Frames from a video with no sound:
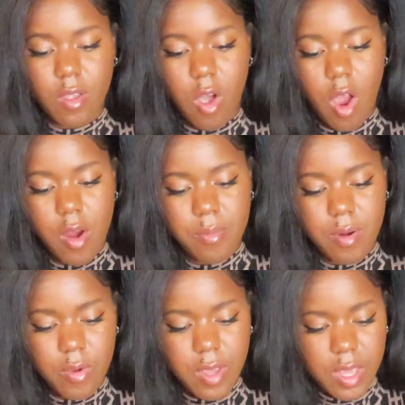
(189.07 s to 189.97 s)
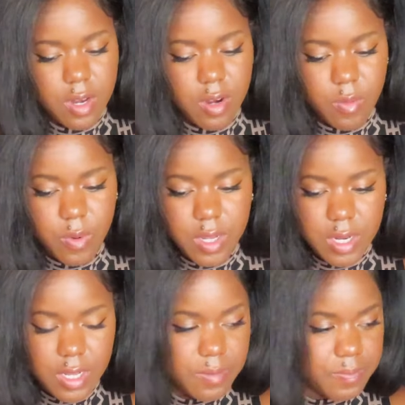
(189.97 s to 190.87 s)
heartbroken or
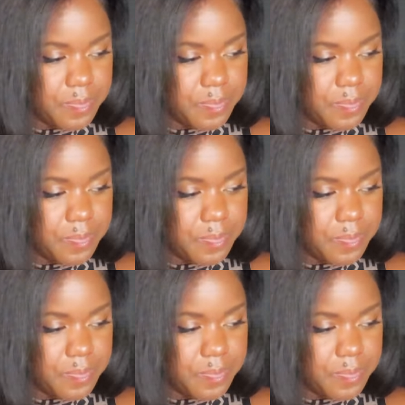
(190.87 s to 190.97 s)
whatnot.